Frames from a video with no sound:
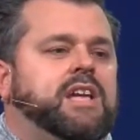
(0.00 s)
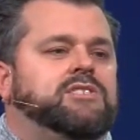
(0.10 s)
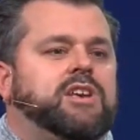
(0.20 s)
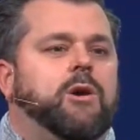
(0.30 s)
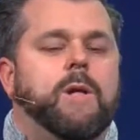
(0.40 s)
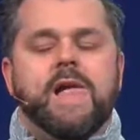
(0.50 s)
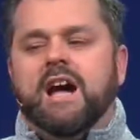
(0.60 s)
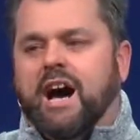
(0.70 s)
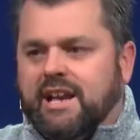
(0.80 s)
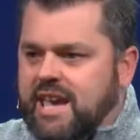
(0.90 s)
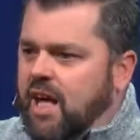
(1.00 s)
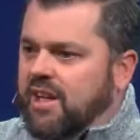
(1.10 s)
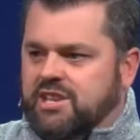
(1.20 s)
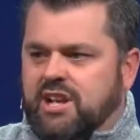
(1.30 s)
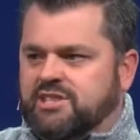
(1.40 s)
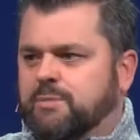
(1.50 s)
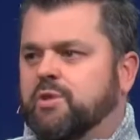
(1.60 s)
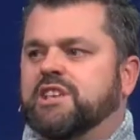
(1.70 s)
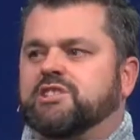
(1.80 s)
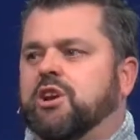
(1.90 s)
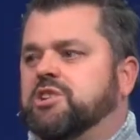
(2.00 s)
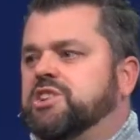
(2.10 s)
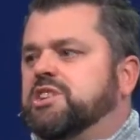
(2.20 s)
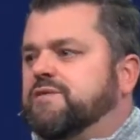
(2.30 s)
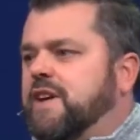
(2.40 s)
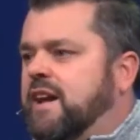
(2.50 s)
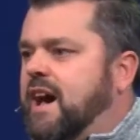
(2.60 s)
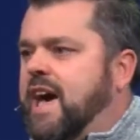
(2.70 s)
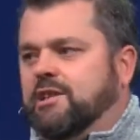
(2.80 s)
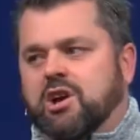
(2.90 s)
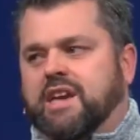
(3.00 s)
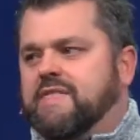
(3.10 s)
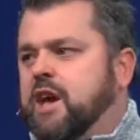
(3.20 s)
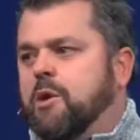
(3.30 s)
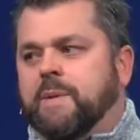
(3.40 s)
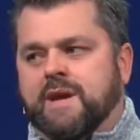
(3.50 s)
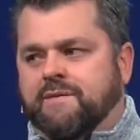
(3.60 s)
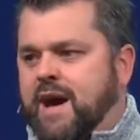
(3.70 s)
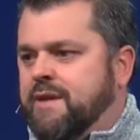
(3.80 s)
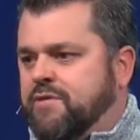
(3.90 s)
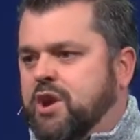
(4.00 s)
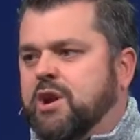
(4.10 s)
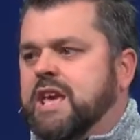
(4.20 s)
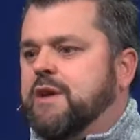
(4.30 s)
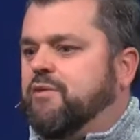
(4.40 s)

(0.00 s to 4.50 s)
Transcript: And so uh, Kel had done some research and she found out, hey, look, they open at 5:30.